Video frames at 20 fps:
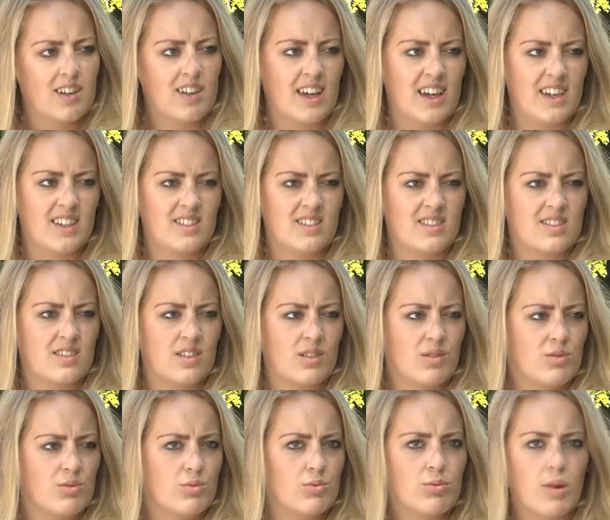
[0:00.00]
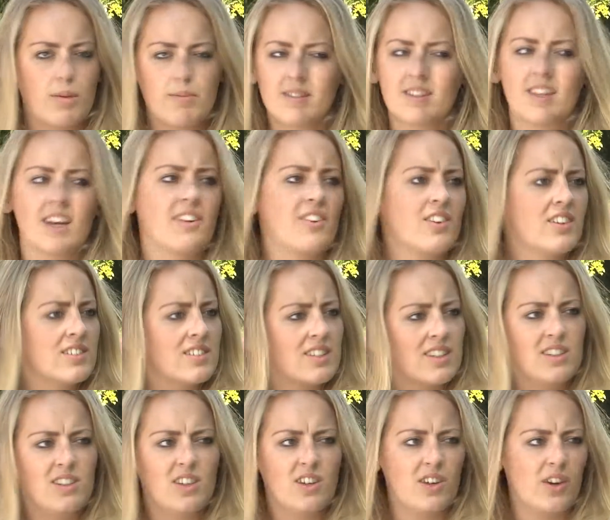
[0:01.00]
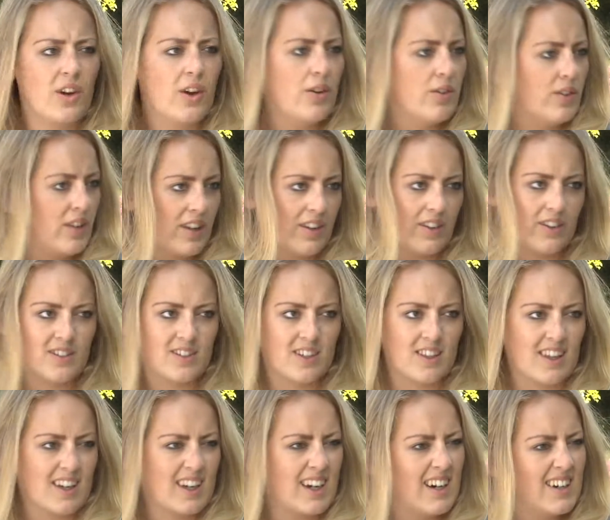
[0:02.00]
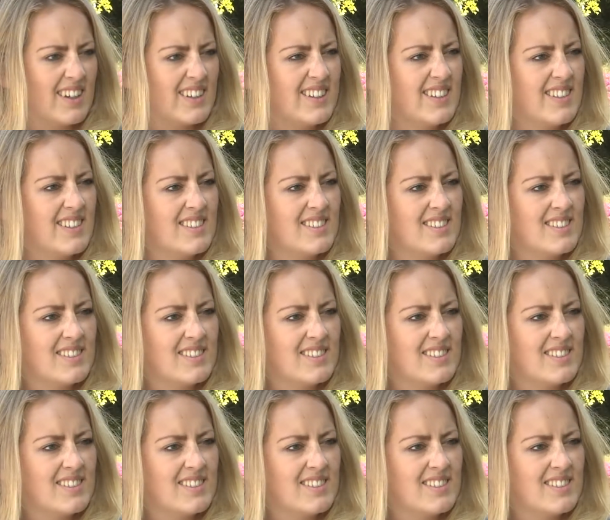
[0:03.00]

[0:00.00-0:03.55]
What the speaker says: Okay, so what materials can you only use at the Cal?